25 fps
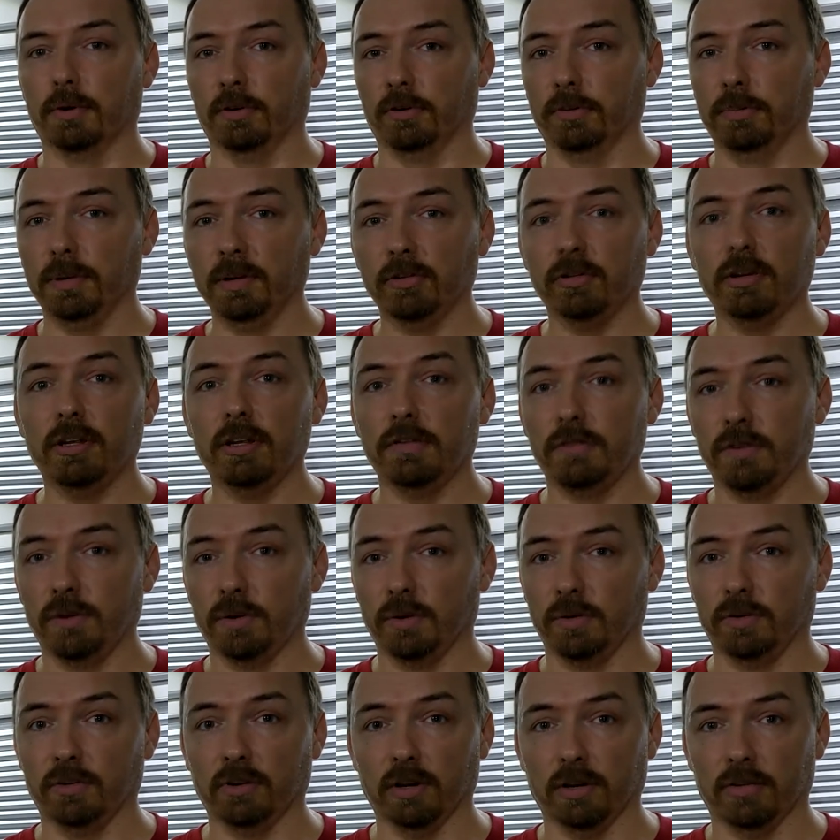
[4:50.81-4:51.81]
especially if
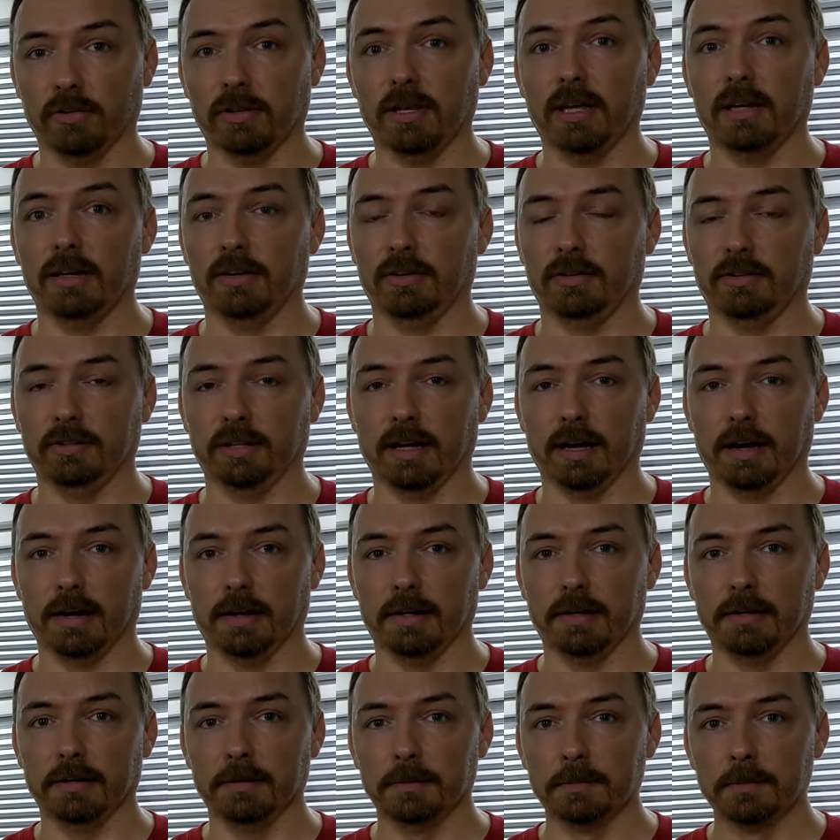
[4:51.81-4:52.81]
you're just getting
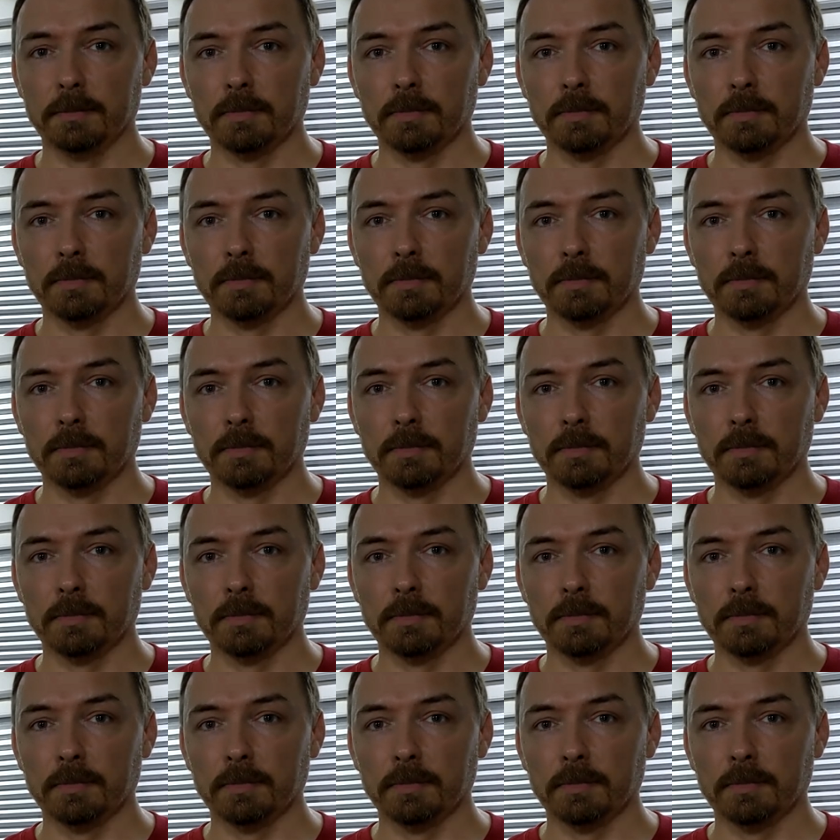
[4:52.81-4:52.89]
started.